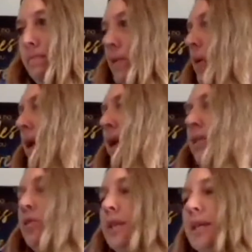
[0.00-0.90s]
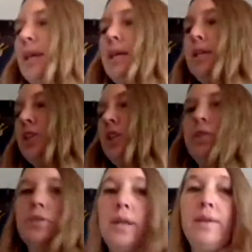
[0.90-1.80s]
Okay, 30 days,
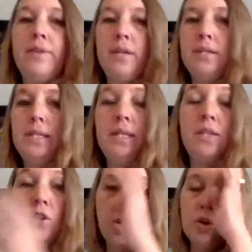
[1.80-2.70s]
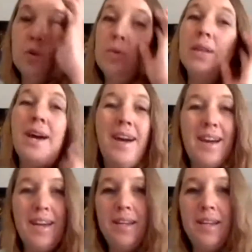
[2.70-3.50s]
change your life guaranteed. No lie,